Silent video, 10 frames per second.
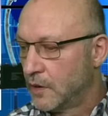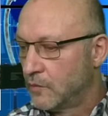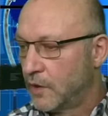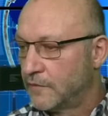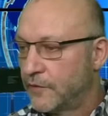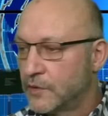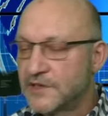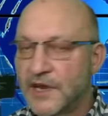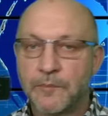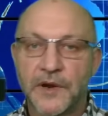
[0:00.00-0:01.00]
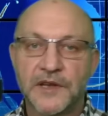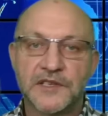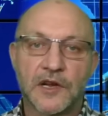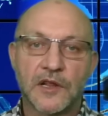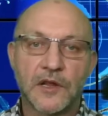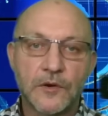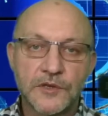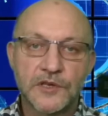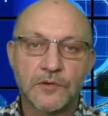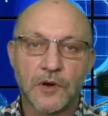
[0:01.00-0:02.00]
Well, folks, that brings a
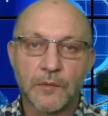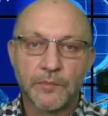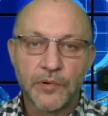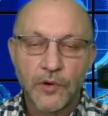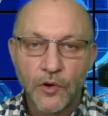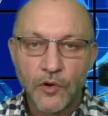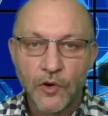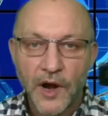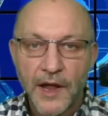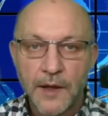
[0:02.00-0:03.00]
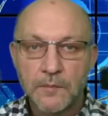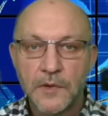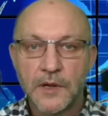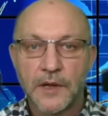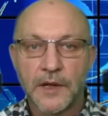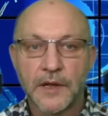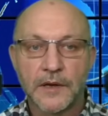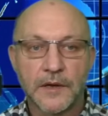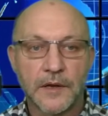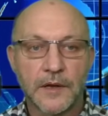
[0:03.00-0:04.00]
close to our program.
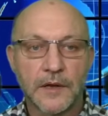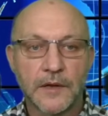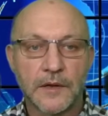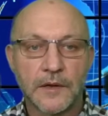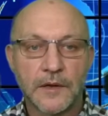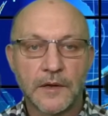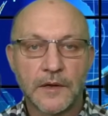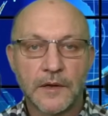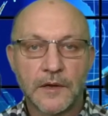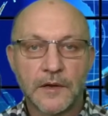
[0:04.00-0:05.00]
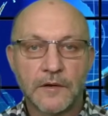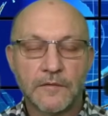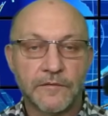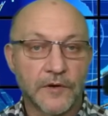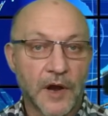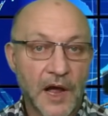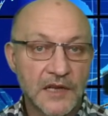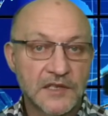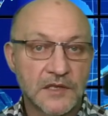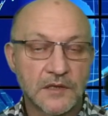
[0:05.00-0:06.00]
And for
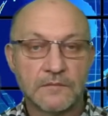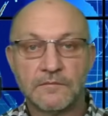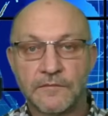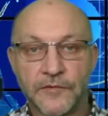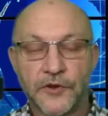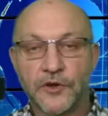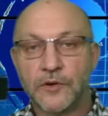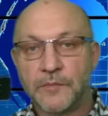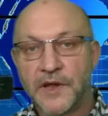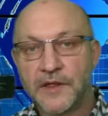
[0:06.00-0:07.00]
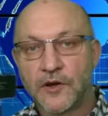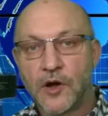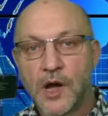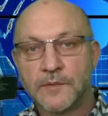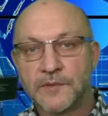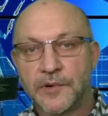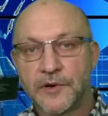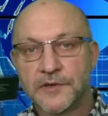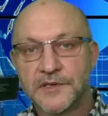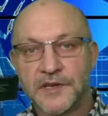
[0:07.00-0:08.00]
us, for you and me, the common
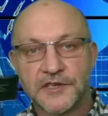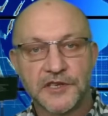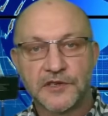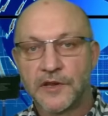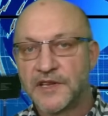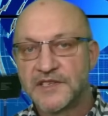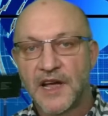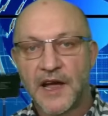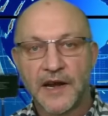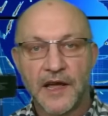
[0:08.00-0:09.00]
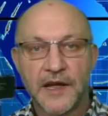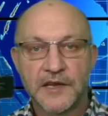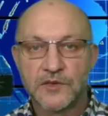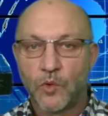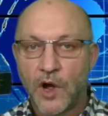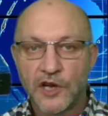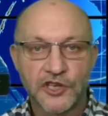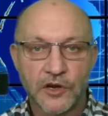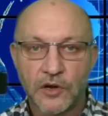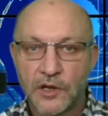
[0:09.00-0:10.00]
person that's just on the sidelines
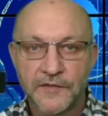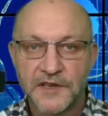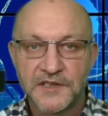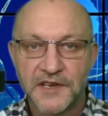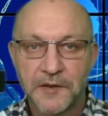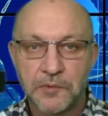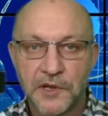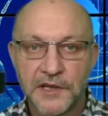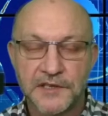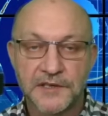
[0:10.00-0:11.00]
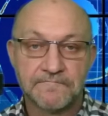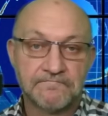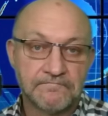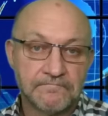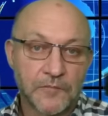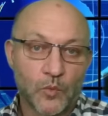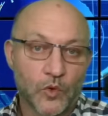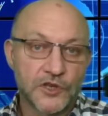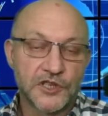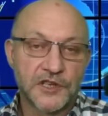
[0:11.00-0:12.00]
watching all of this take place,
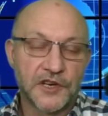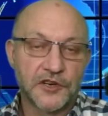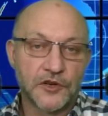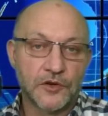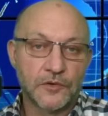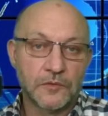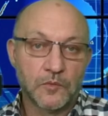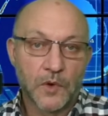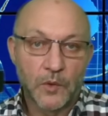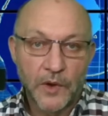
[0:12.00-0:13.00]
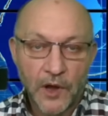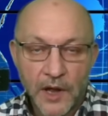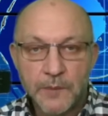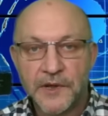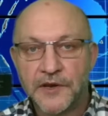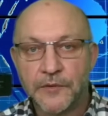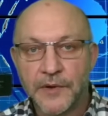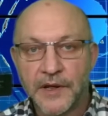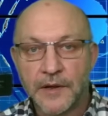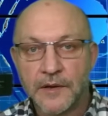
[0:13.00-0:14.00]
we're just going to do what we ought to be doing.